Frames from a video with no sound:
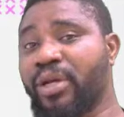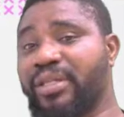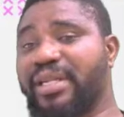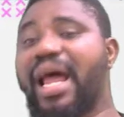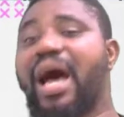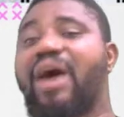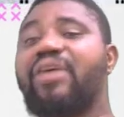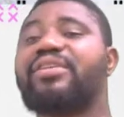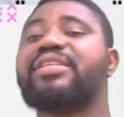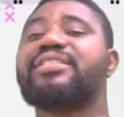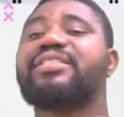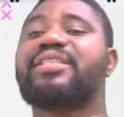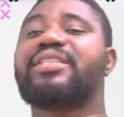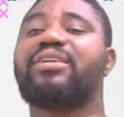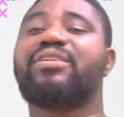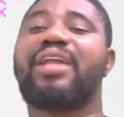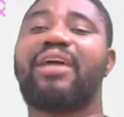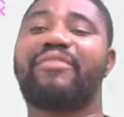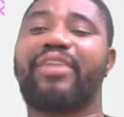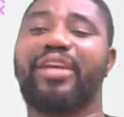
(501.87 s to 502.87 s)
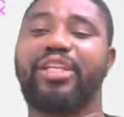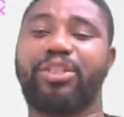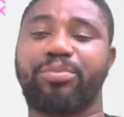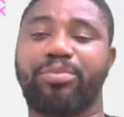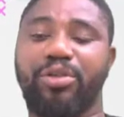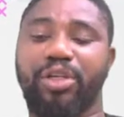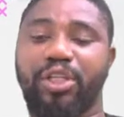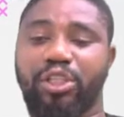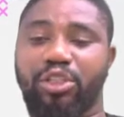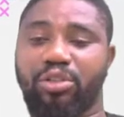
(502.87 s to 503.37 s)
Now, this cellular
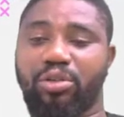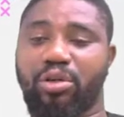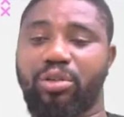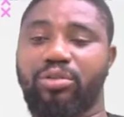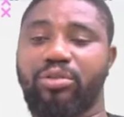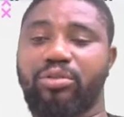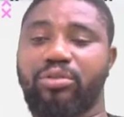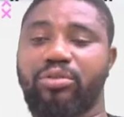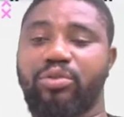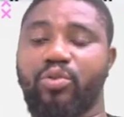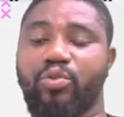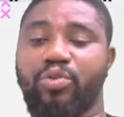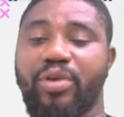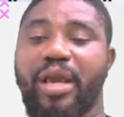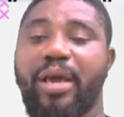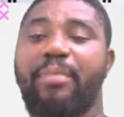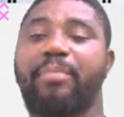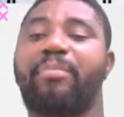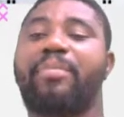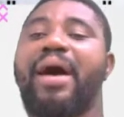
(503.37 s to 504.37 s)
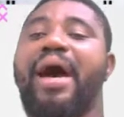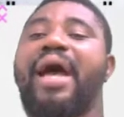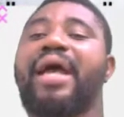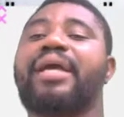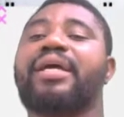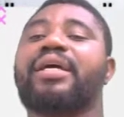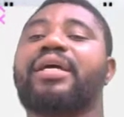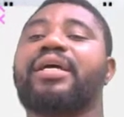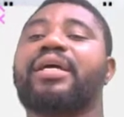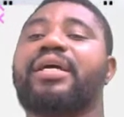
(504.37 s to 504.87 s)
respiration,
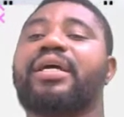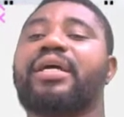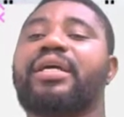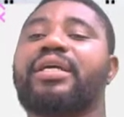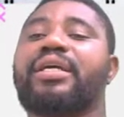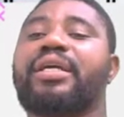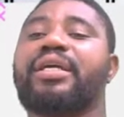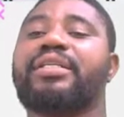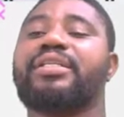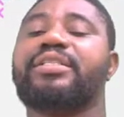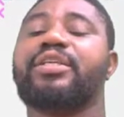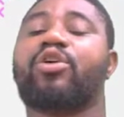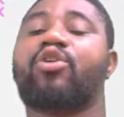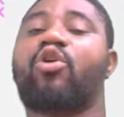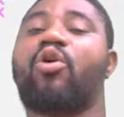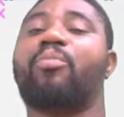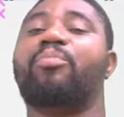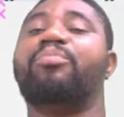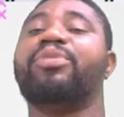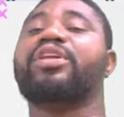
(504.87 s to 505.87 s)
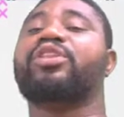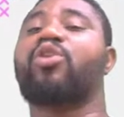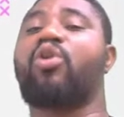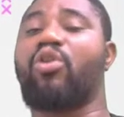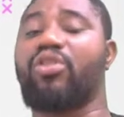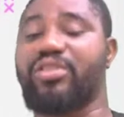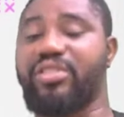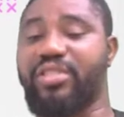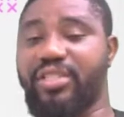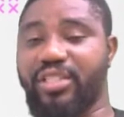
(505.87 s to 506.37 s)
whereby it is a complete
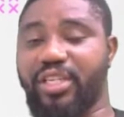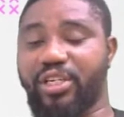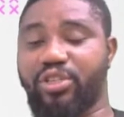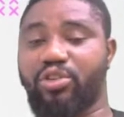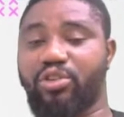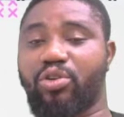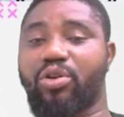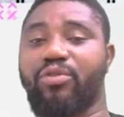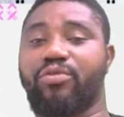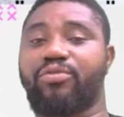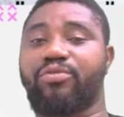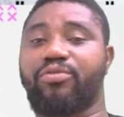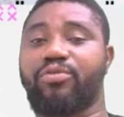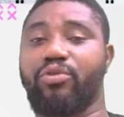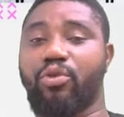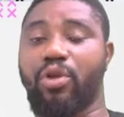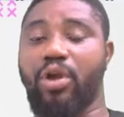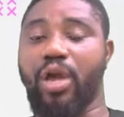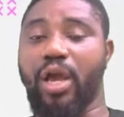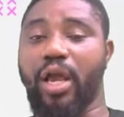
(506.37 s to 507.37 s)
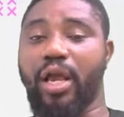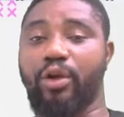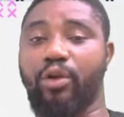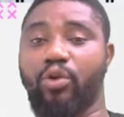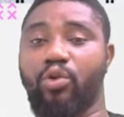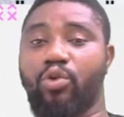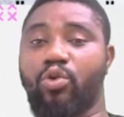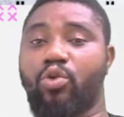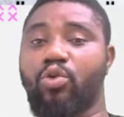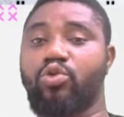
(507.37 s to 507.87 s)
oxidation of
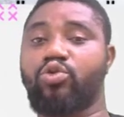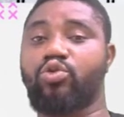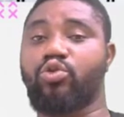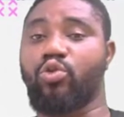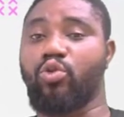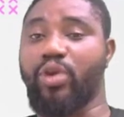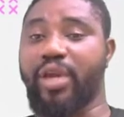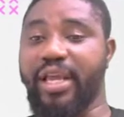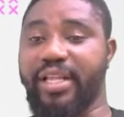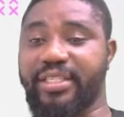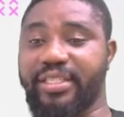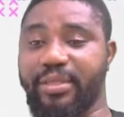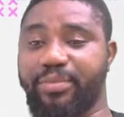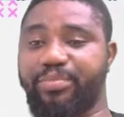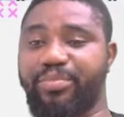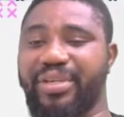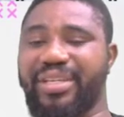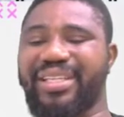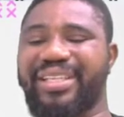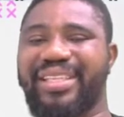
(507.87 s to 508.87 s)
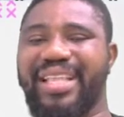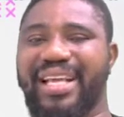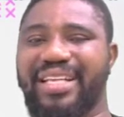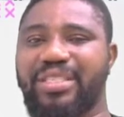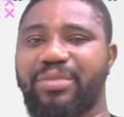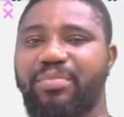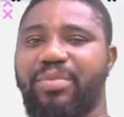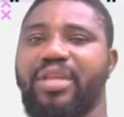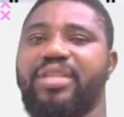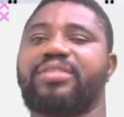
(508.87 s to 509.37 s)
glucose to ATP,
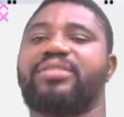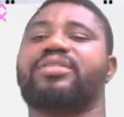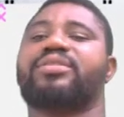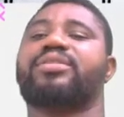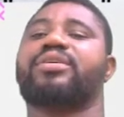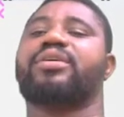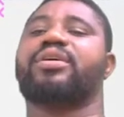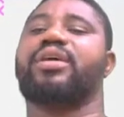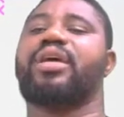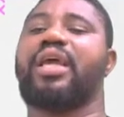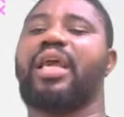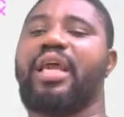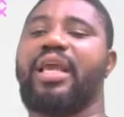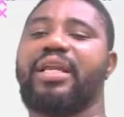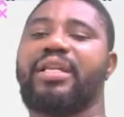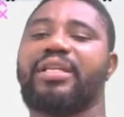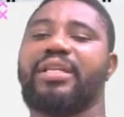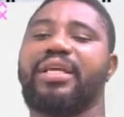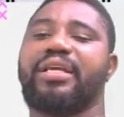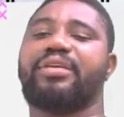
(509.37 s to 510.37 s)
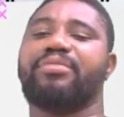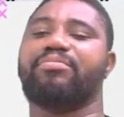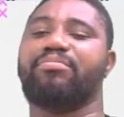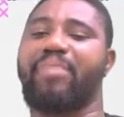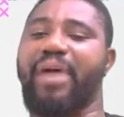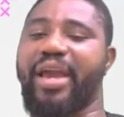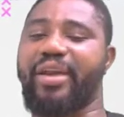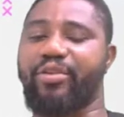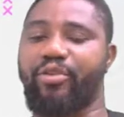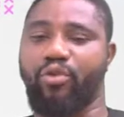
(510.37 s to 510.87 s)
takes place in the
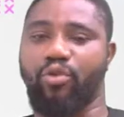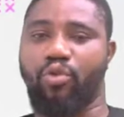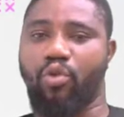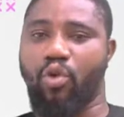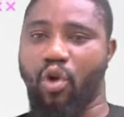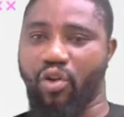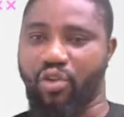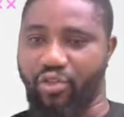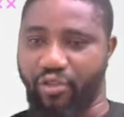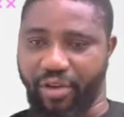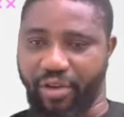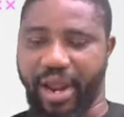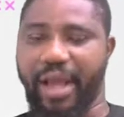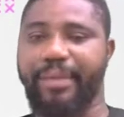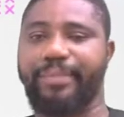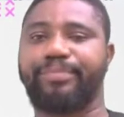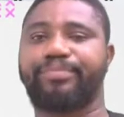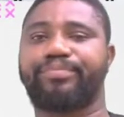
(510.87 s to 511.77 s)
mitochondria.